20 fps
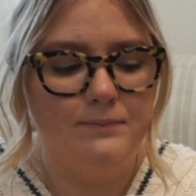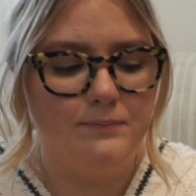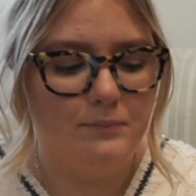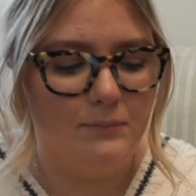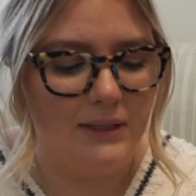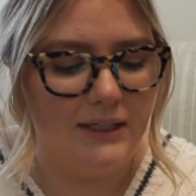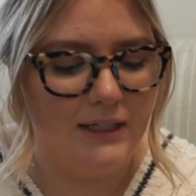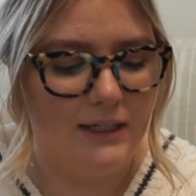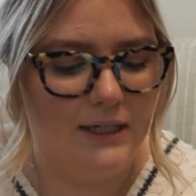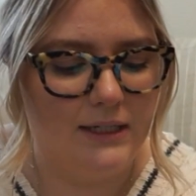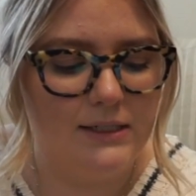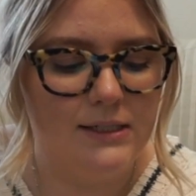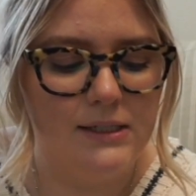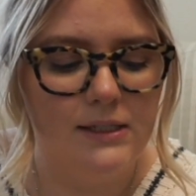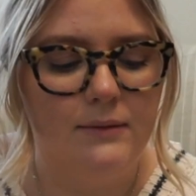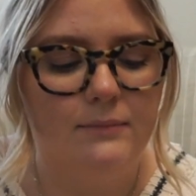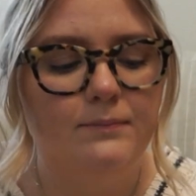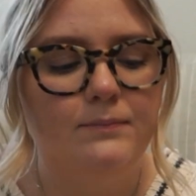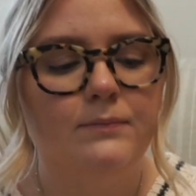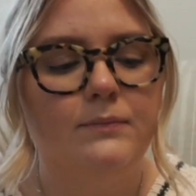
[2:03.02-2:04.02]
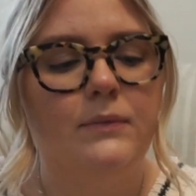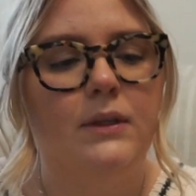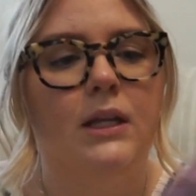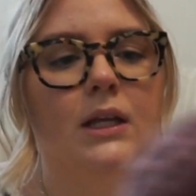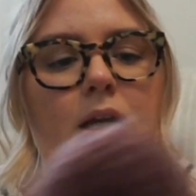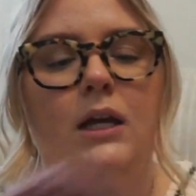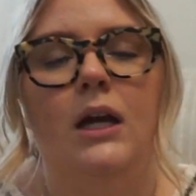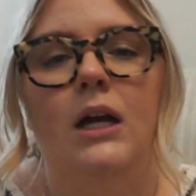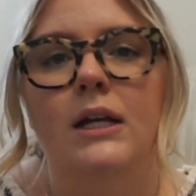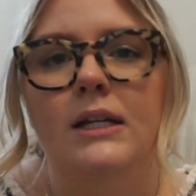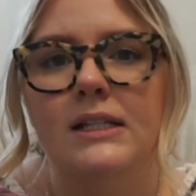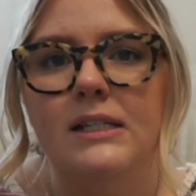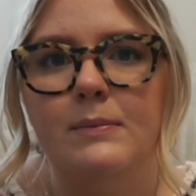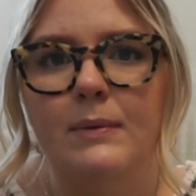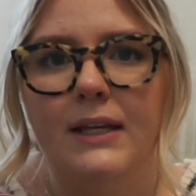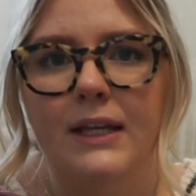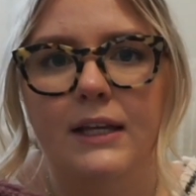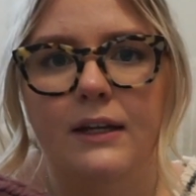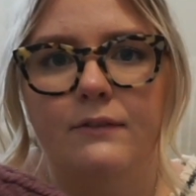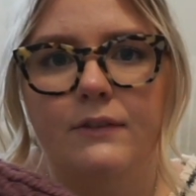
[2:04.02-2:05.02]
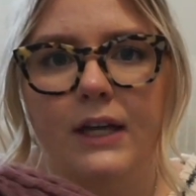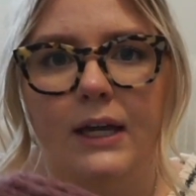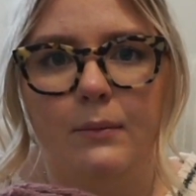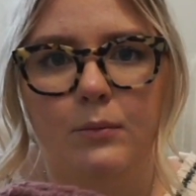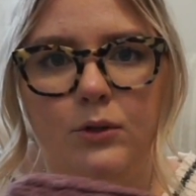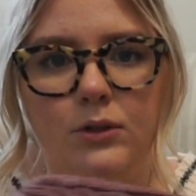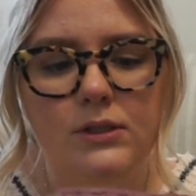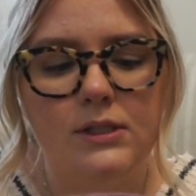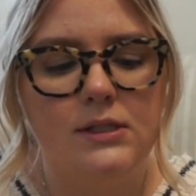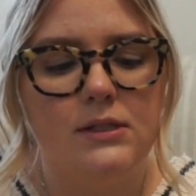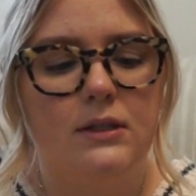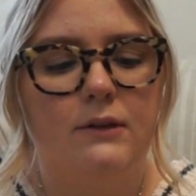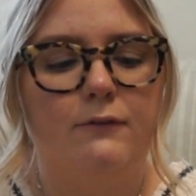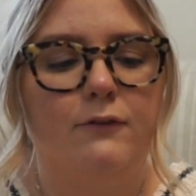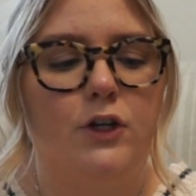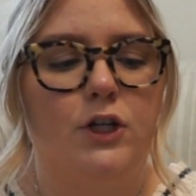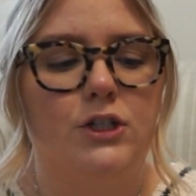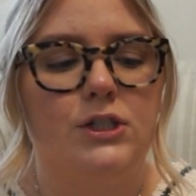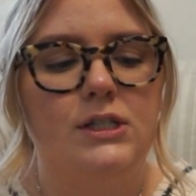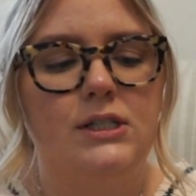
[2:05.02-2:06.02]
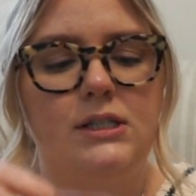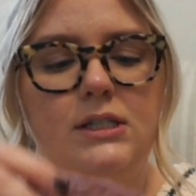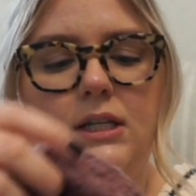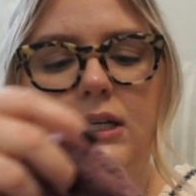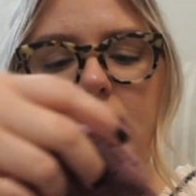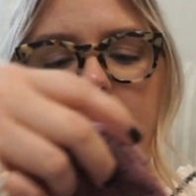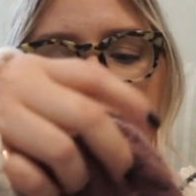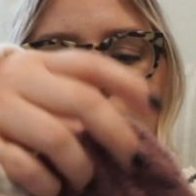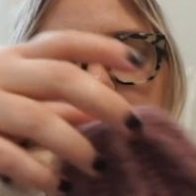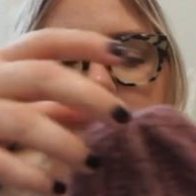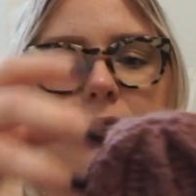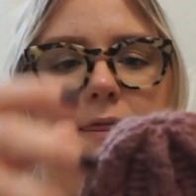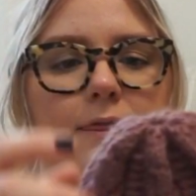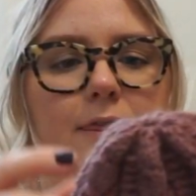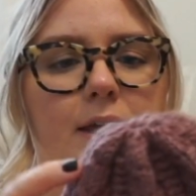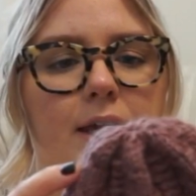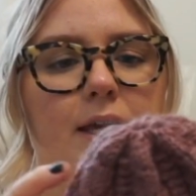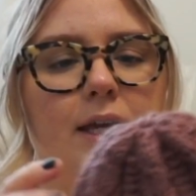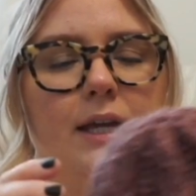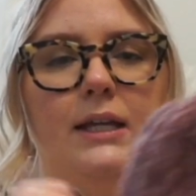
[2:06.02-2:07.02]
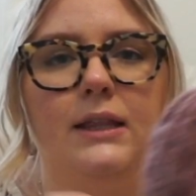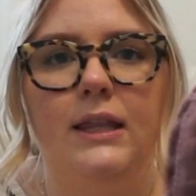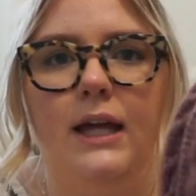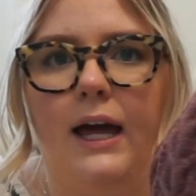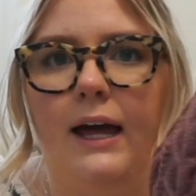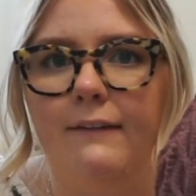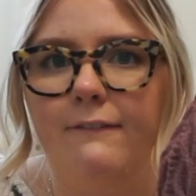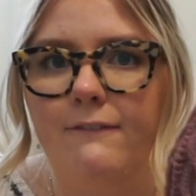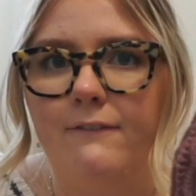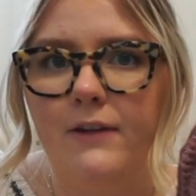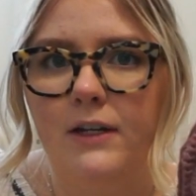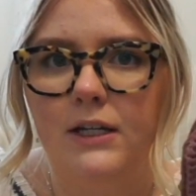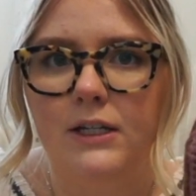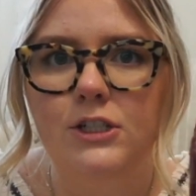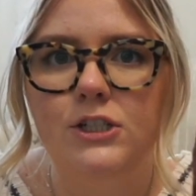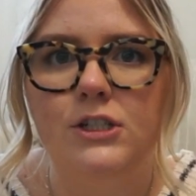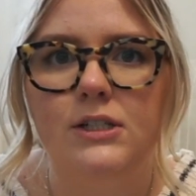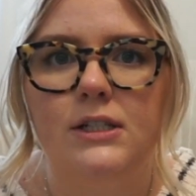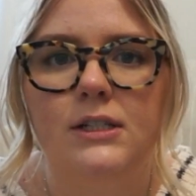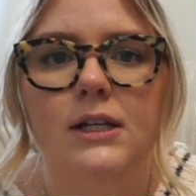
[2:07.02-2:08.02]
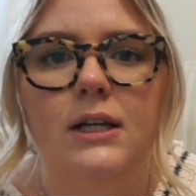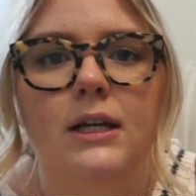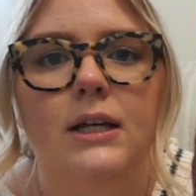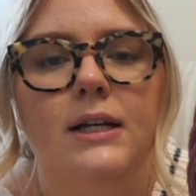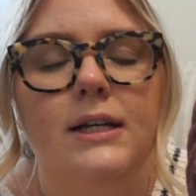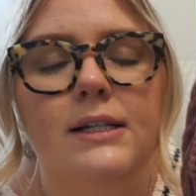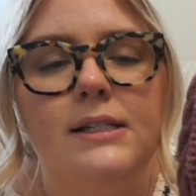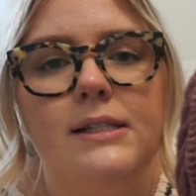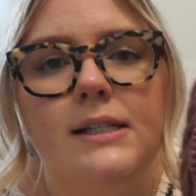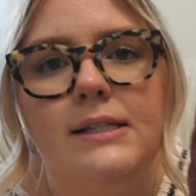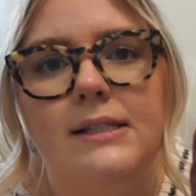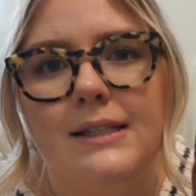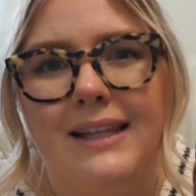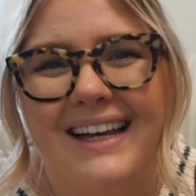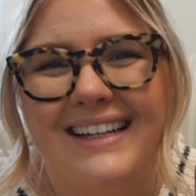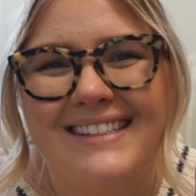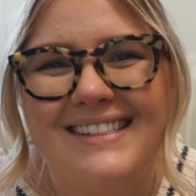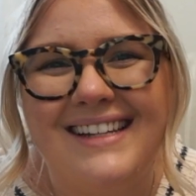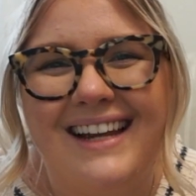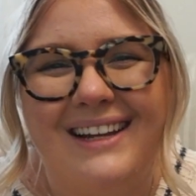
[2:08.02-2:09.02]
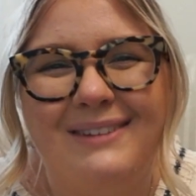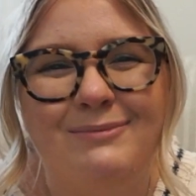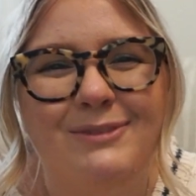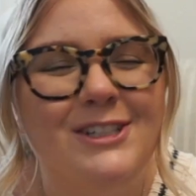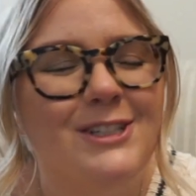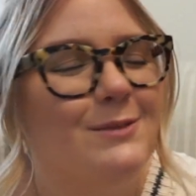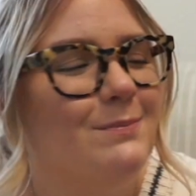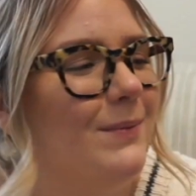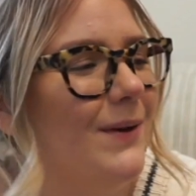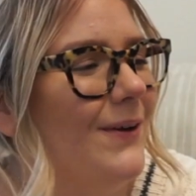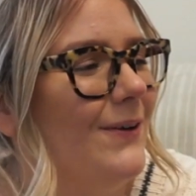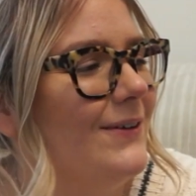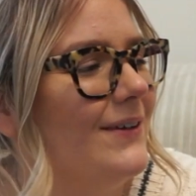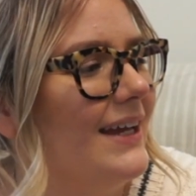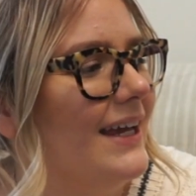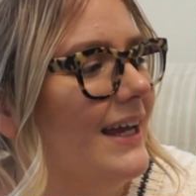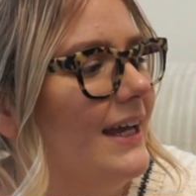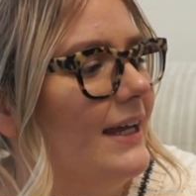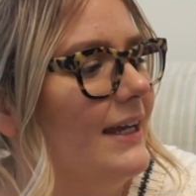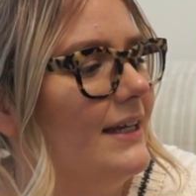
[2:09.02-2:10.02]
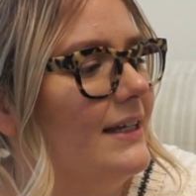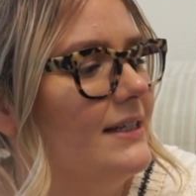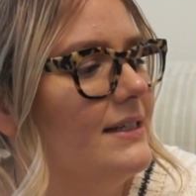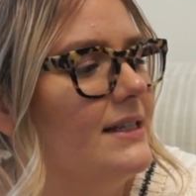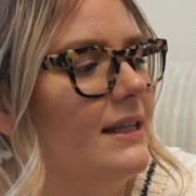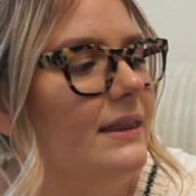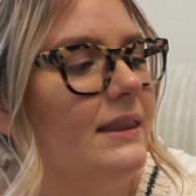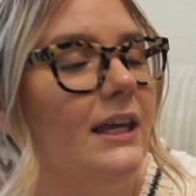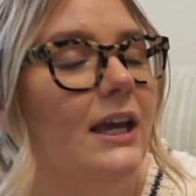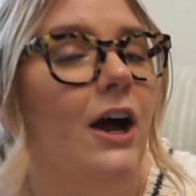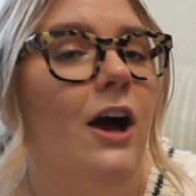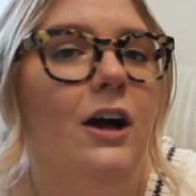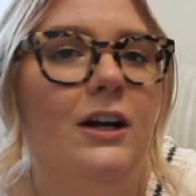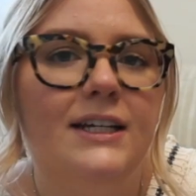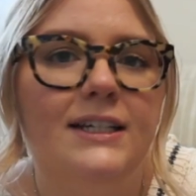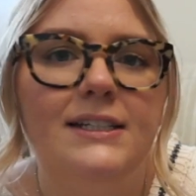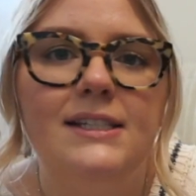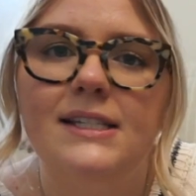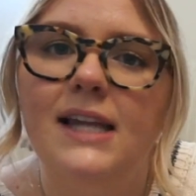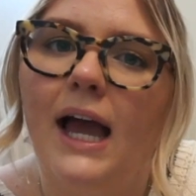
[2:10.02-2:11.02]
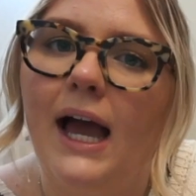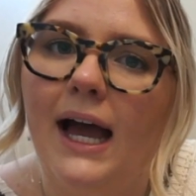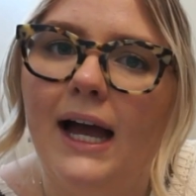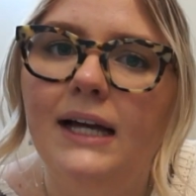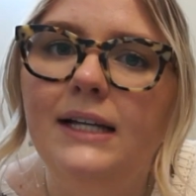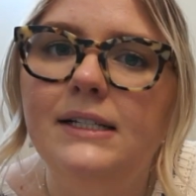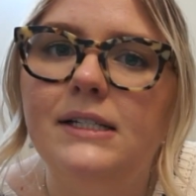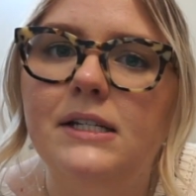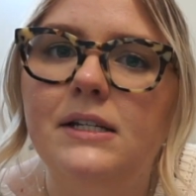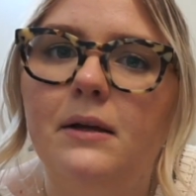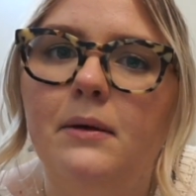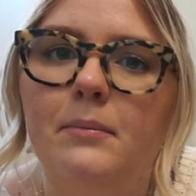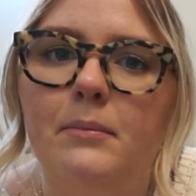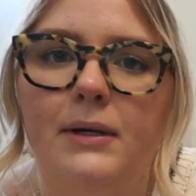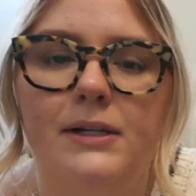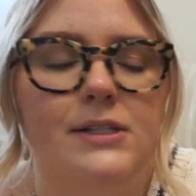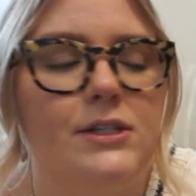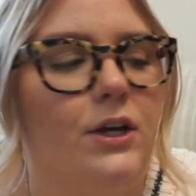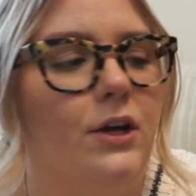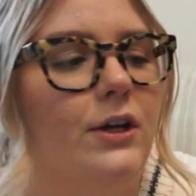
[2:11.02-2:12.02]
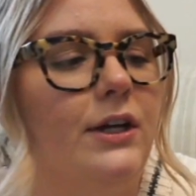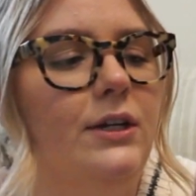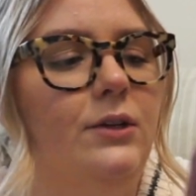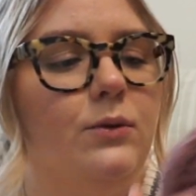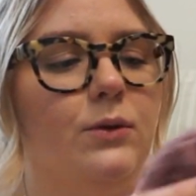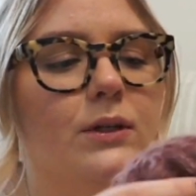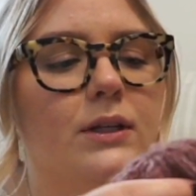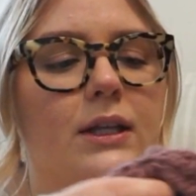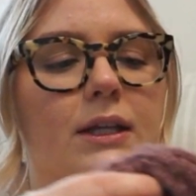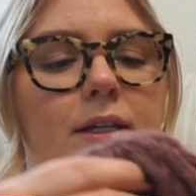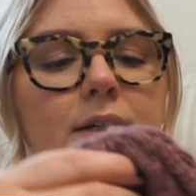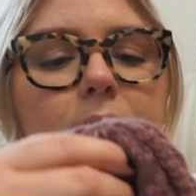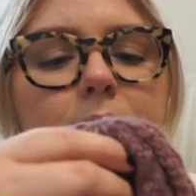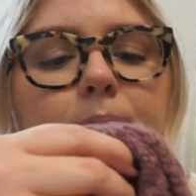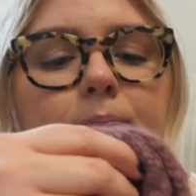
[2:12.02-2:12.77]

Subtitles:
because speaking of cables, the first thing that I finished since last time we spoke is the August hat by Sari Nordlund.